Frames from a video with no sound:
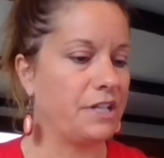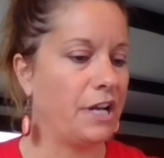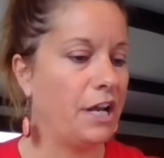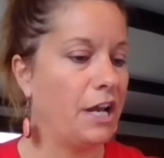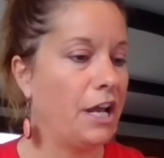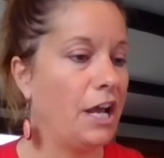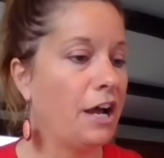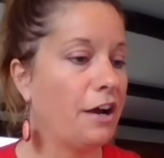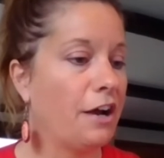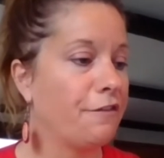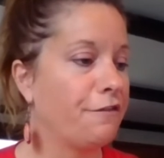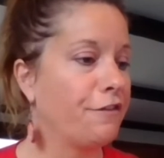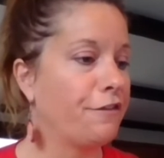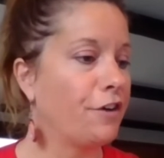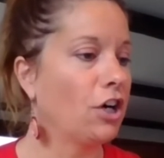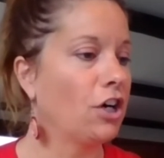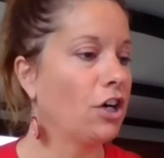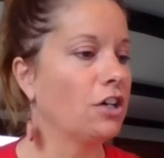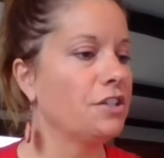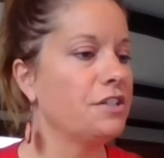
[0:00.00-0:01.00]
it.
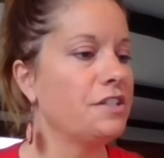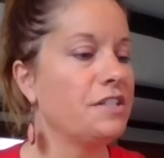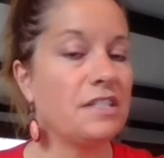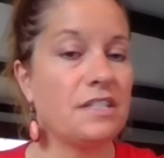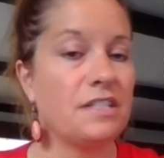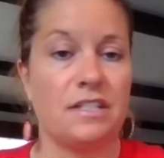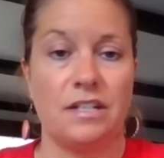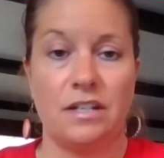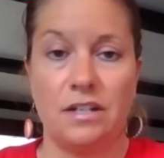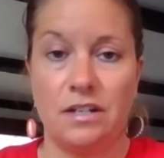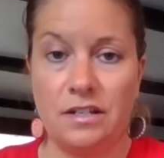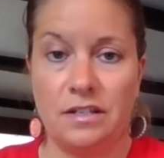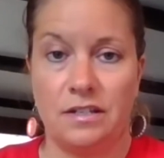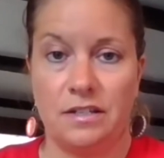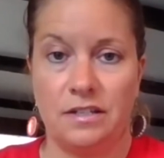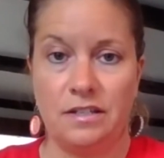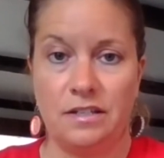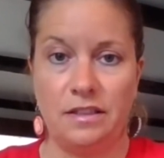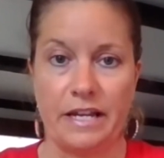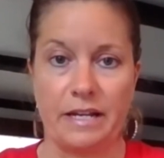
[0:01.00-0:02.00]
First,
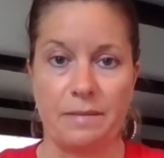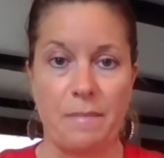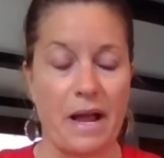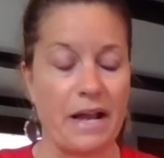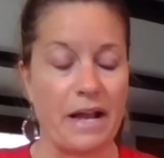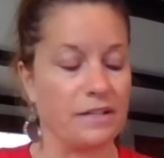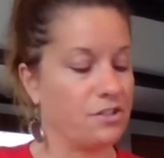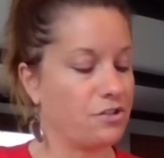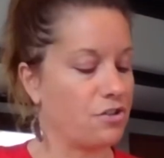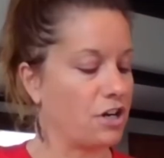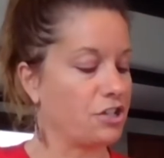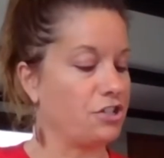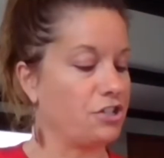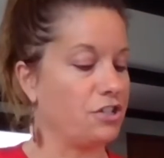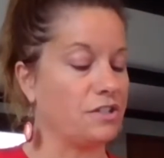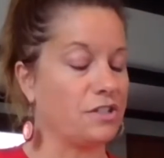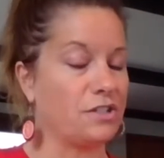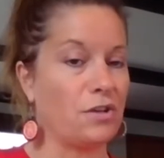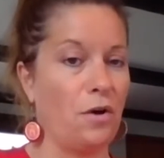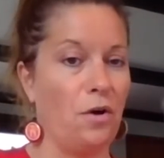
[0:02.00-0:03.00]
like my
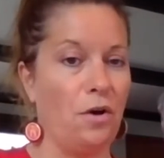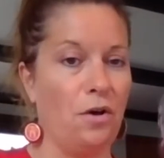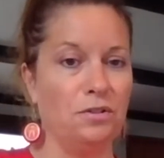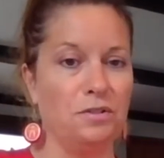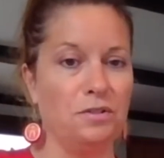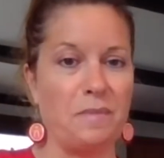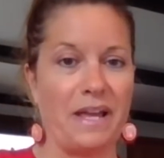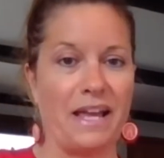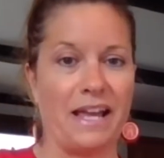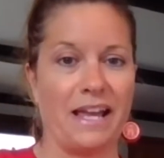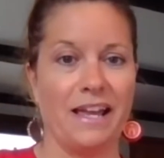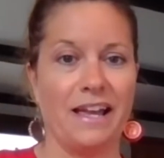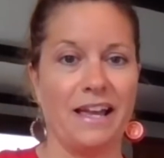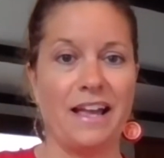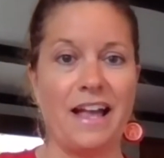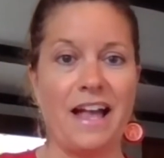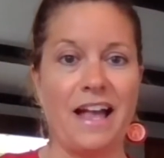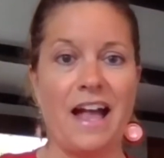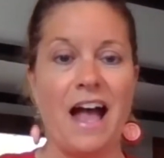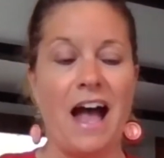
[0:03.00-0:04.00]
instructions told
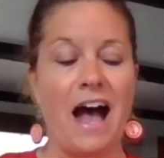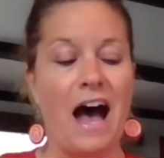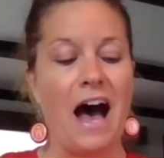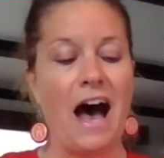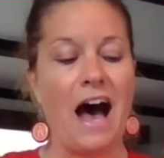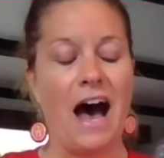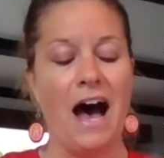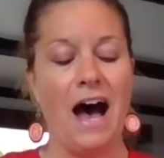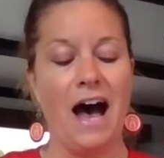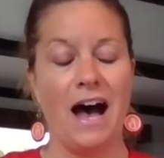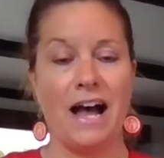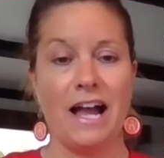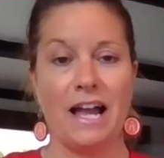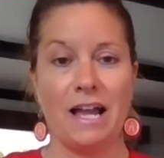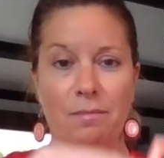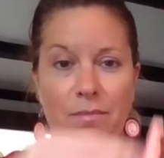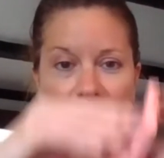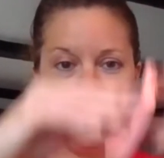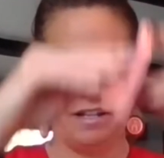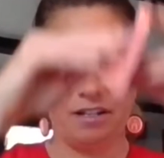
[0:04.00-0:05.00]
me,
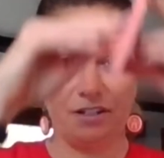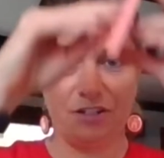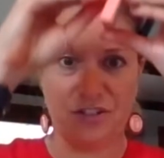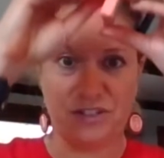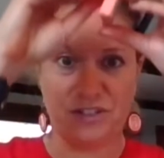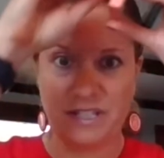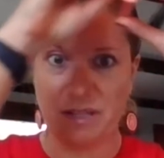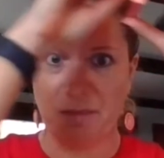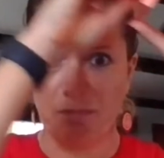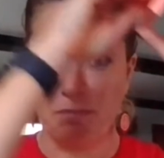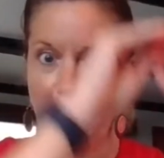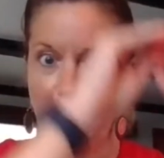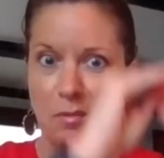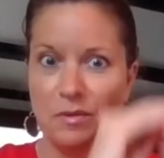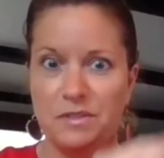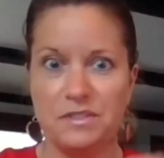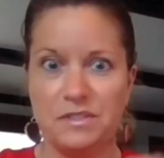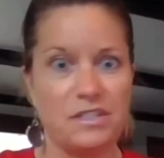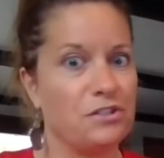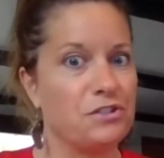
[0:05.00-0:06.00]
do you see the
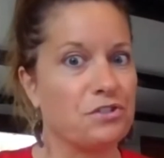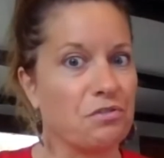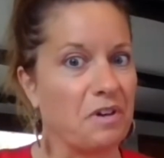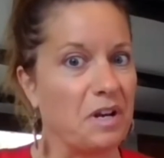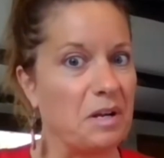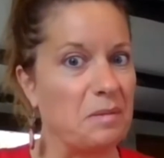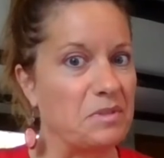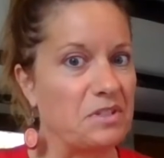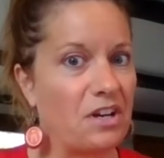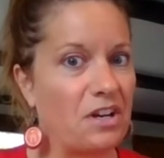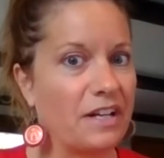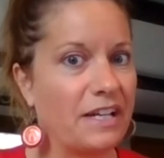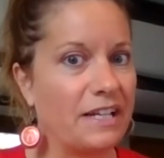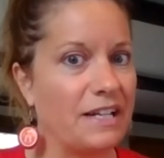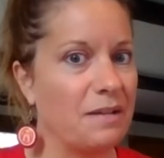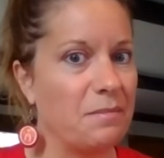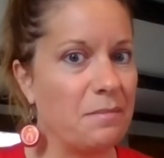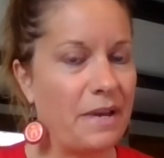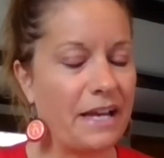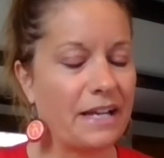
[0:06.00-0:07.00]
bubbles? The dreams are
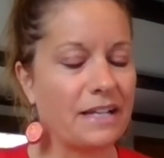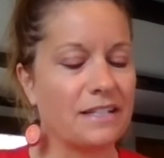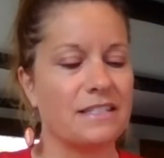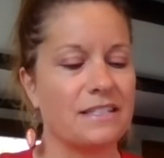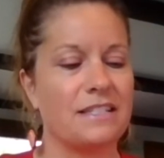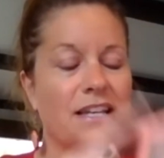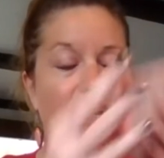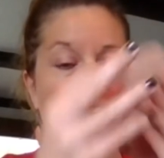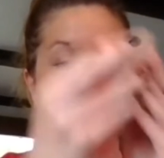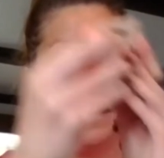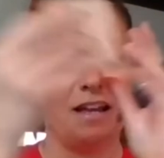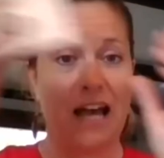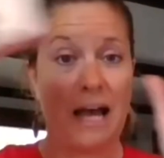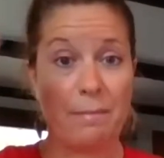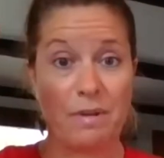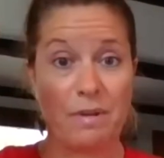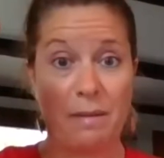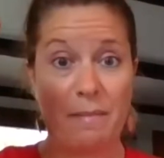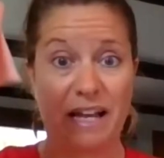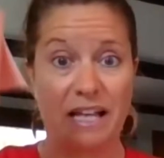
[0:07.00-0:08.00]
getting mixed.
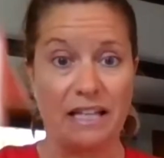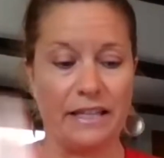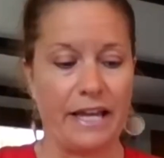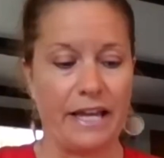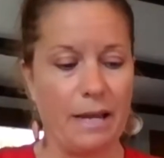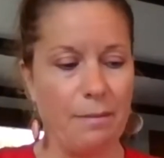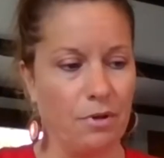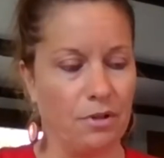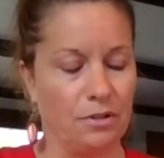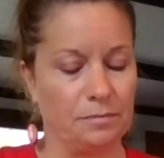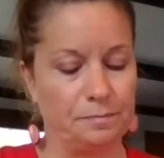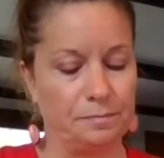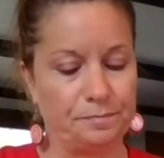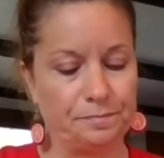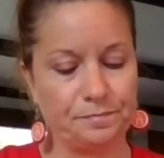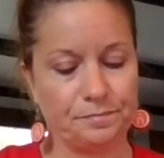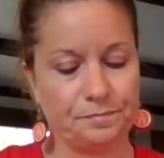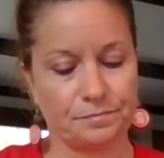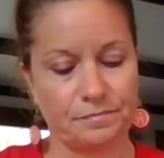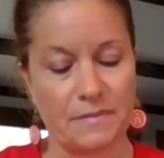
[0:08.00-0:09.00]
I'm going to make a label.
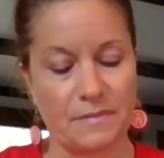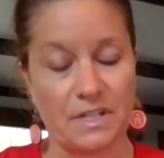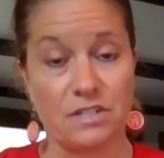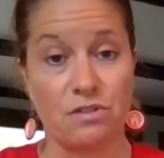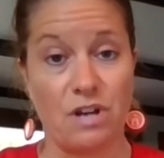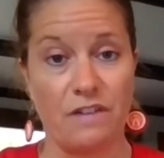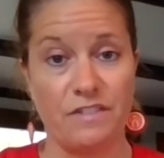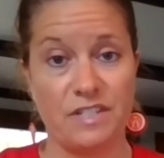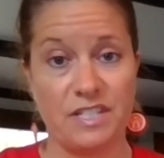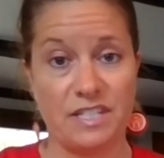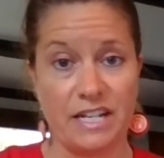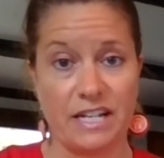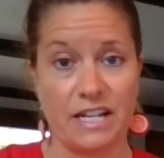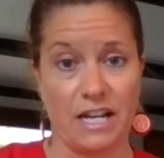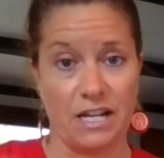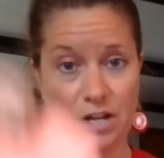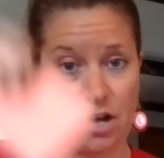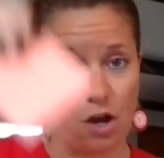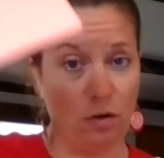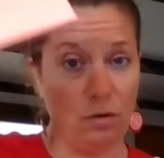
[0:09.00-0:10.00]
So I have a
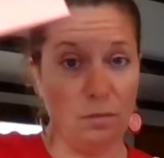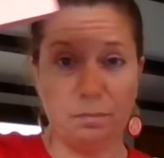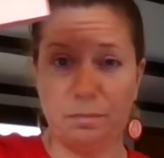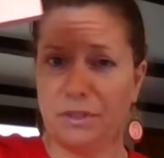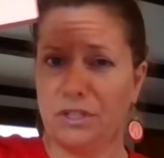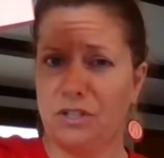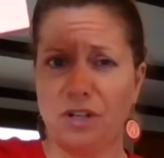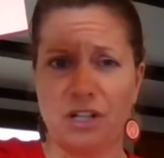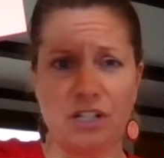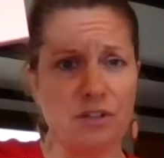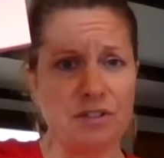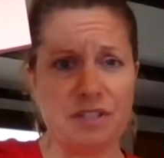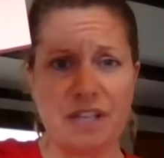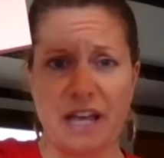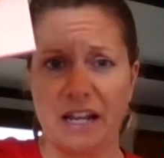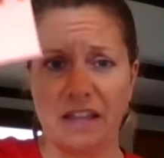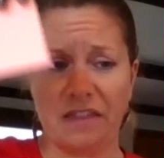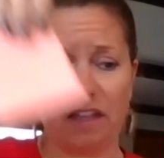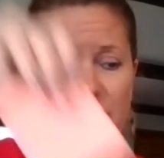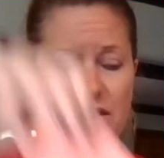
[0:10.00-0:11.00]
sticky note, but you can
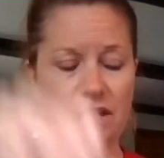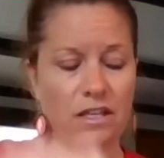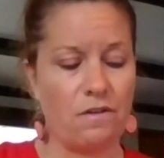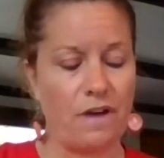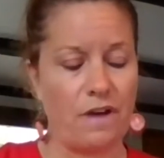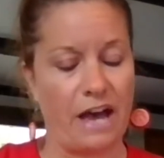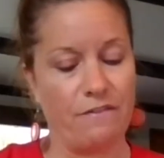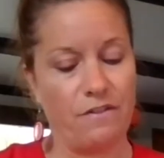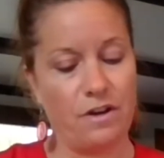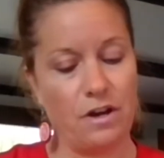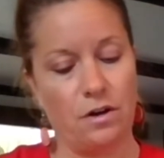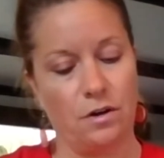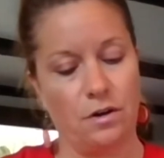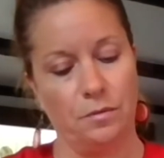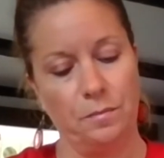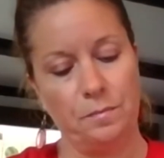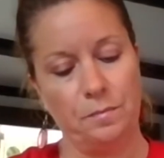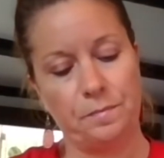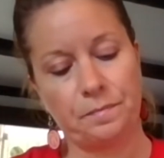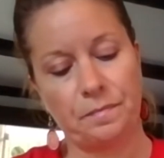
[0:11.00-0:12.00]
use anything that you have at
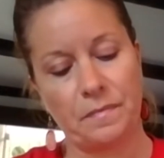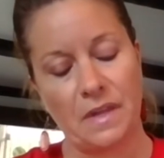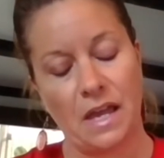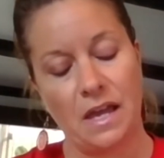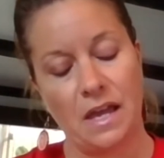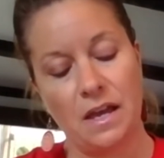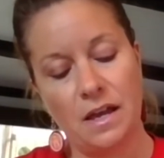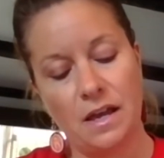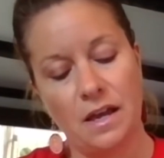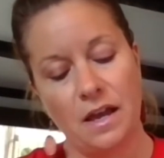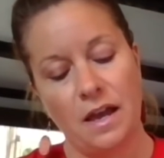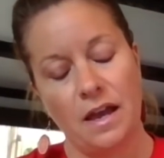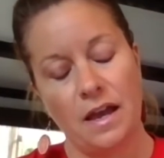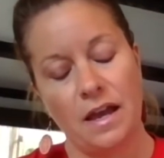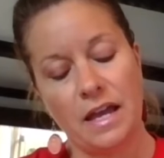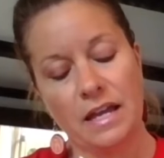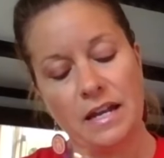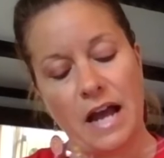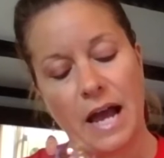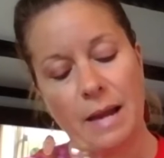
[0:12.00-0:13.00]
home.
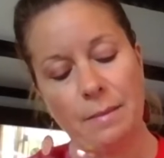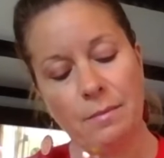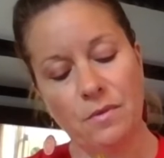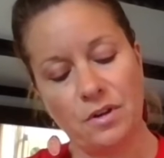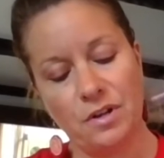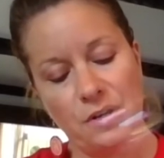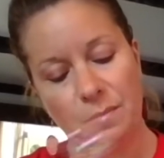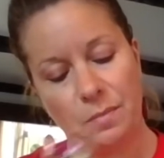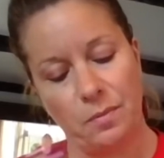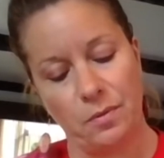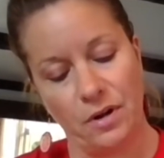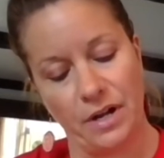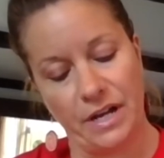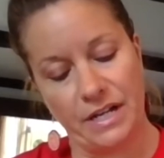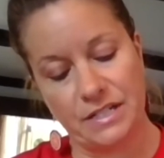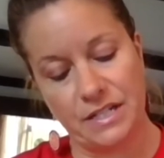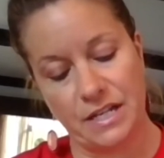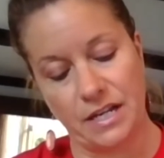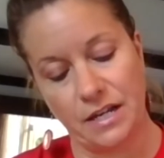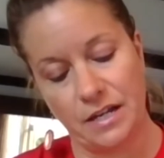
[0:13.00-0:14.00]
And I'm going to
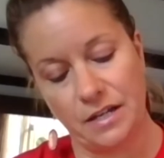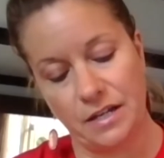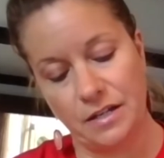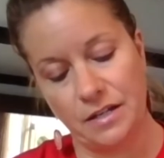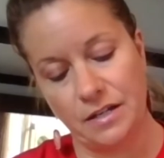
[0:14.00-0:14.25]
put